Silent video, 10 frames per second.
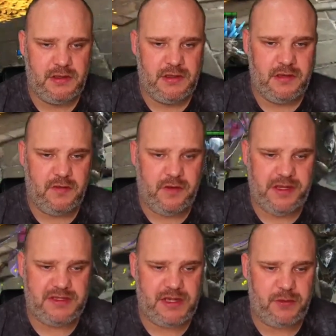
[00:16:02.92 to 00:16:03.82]
Right,
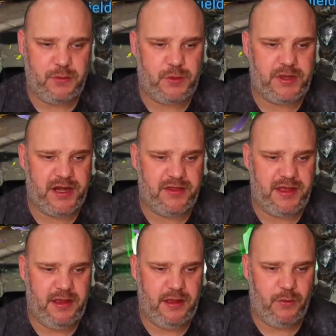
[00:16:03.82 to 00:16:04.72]
so we'll cut it
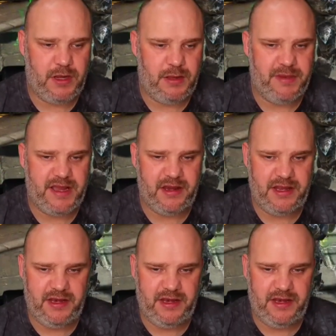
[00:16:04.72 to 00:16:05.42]
there and we'll come back at the end of